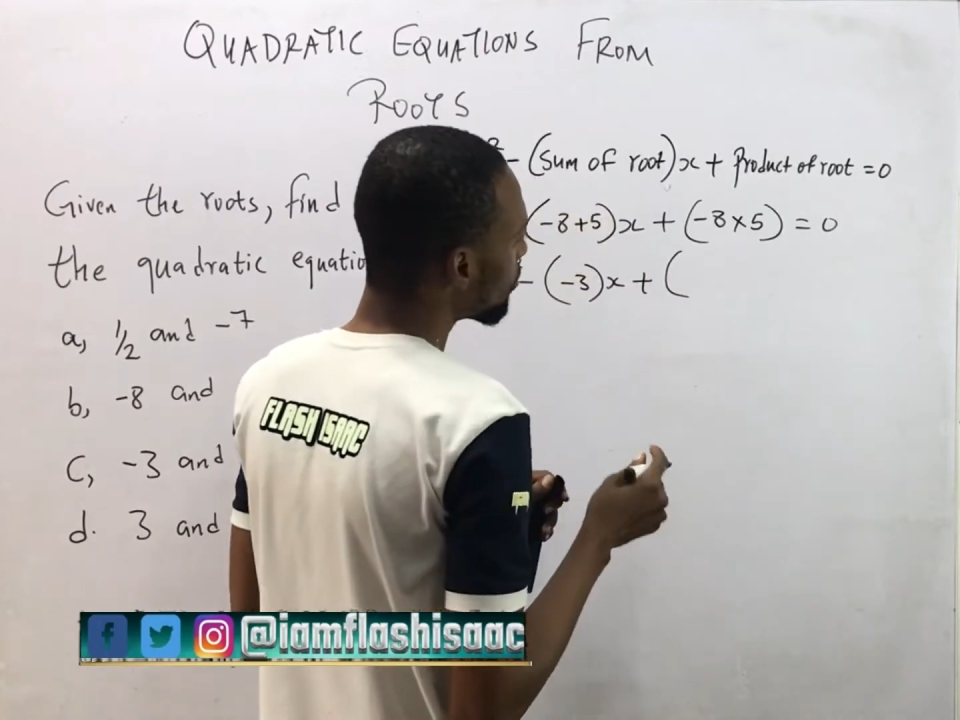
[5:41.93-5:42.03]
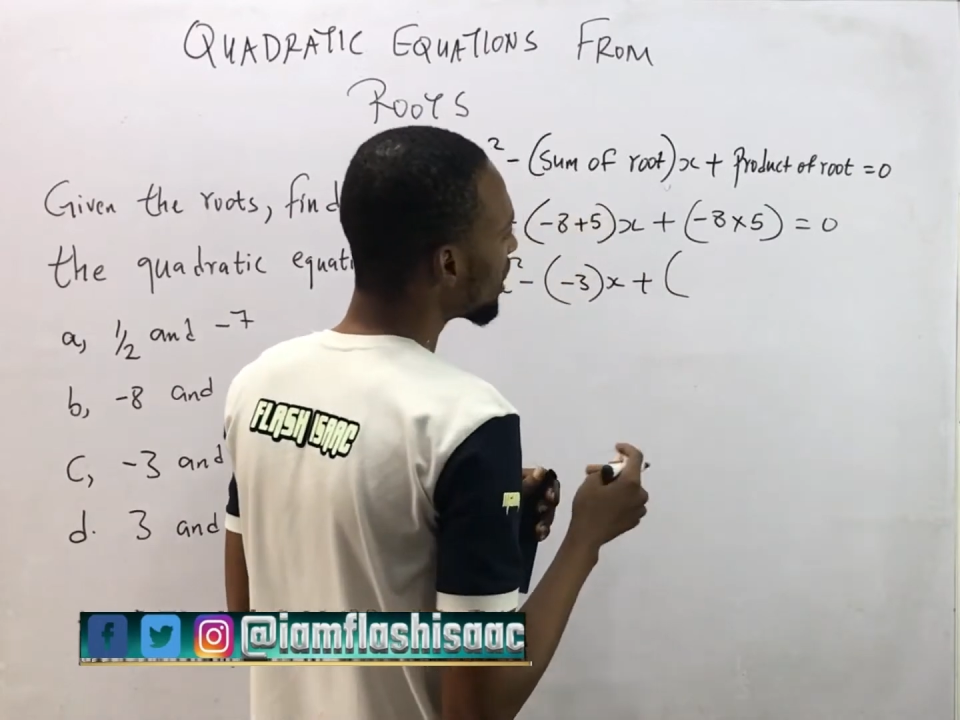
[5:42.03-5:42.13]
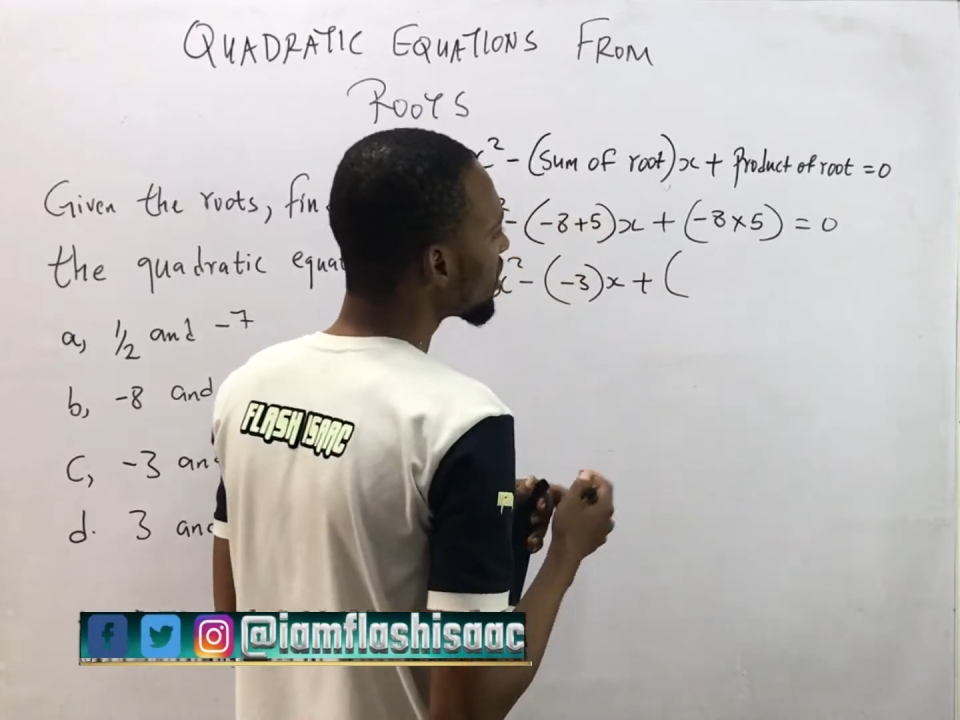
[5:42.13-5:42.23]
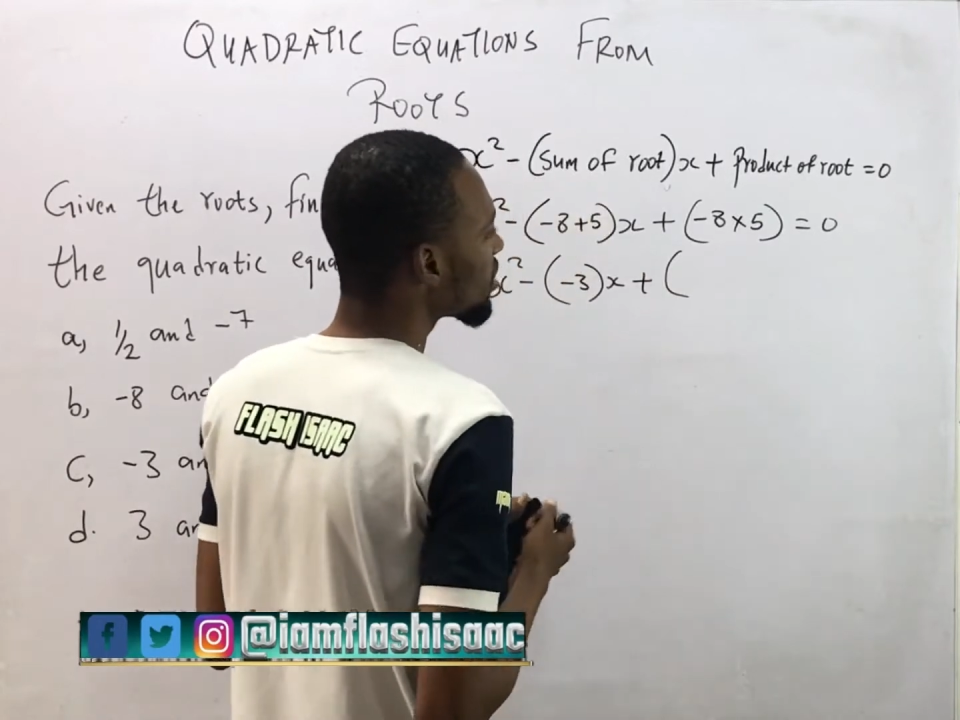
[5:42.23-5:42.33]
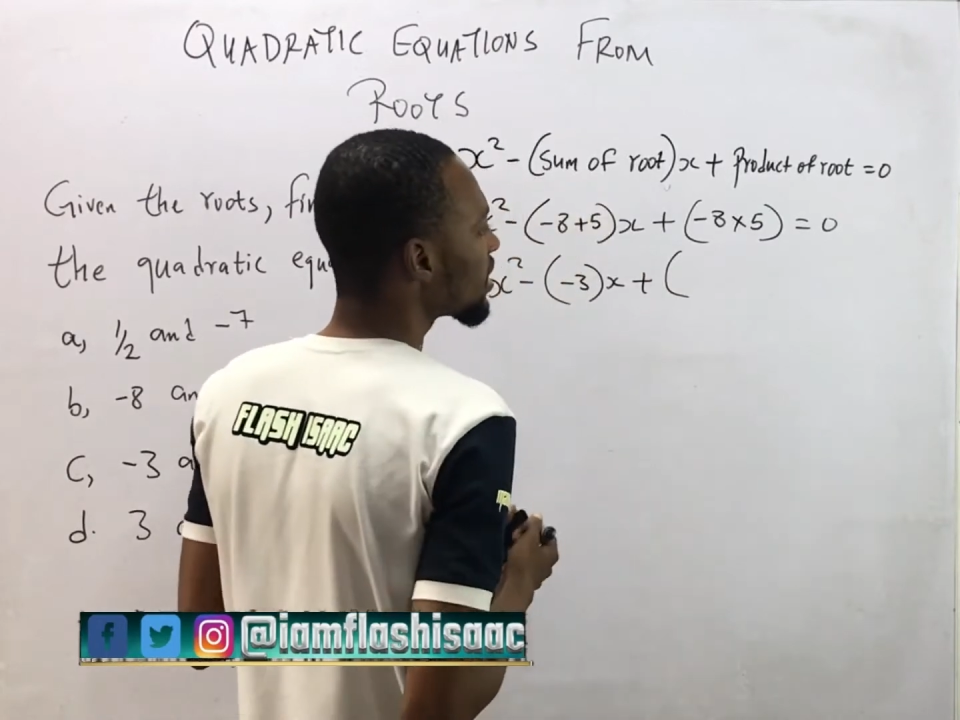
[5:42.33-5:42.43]

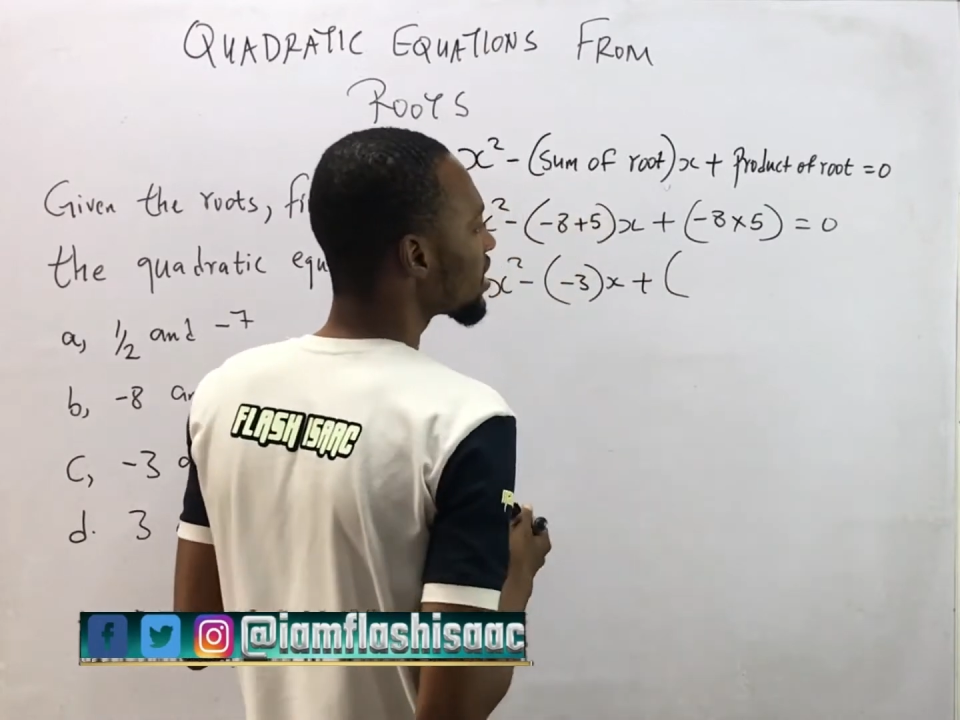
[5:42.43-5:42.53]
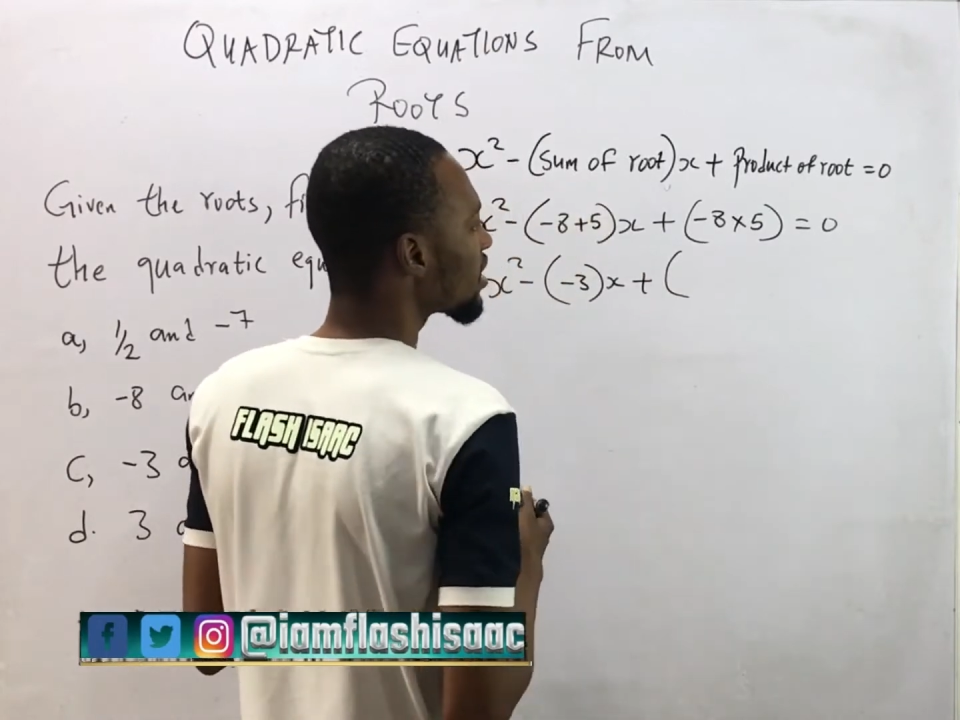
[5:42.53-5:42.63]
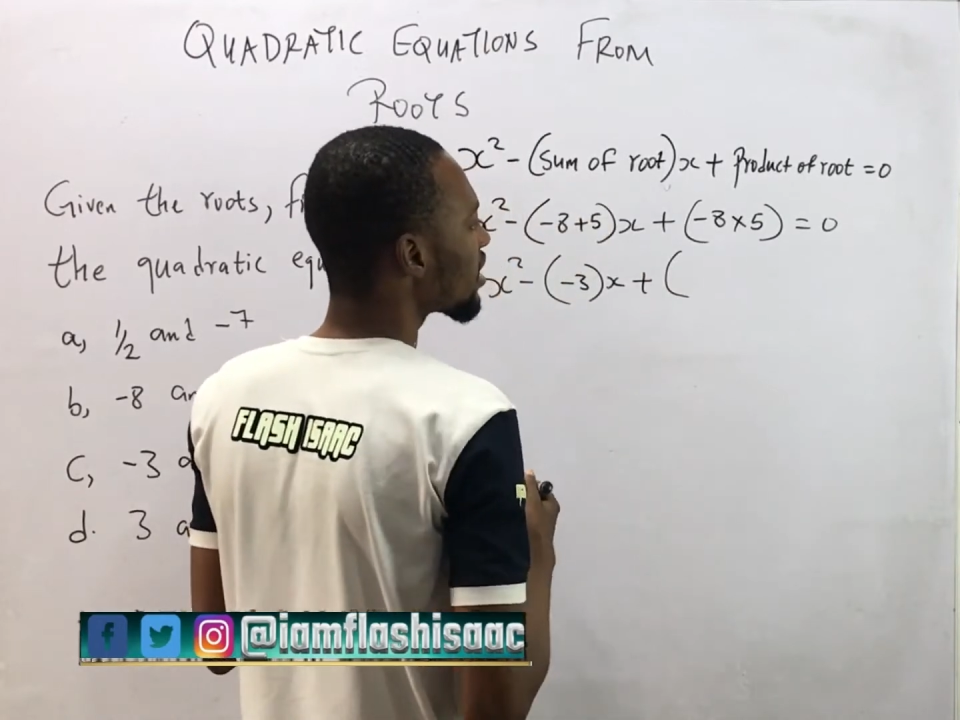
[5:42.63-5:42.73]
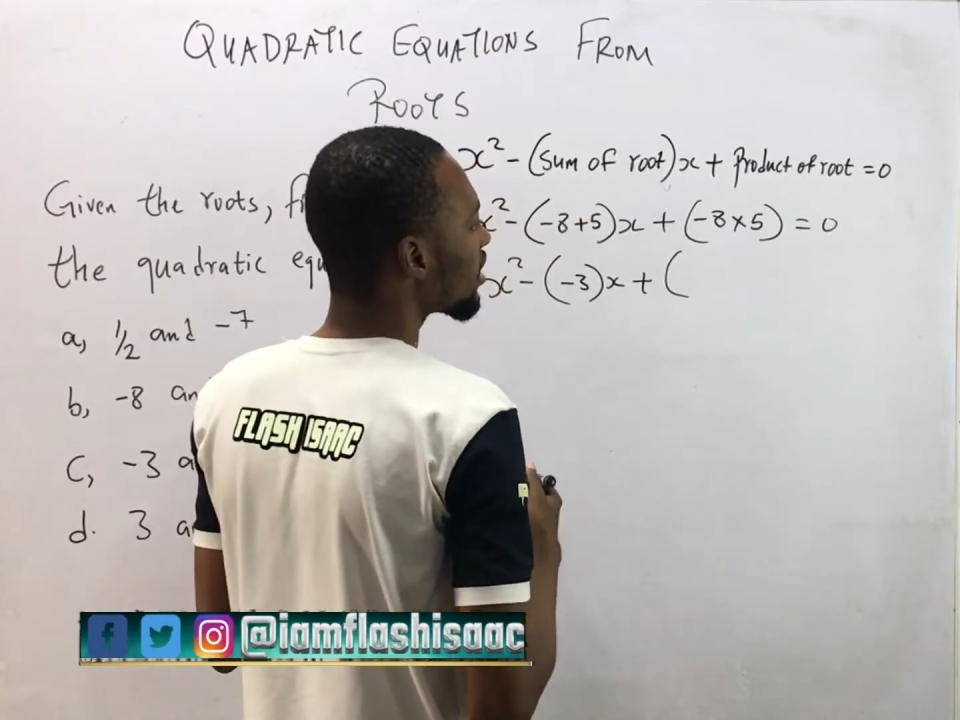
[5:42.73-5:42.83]
minus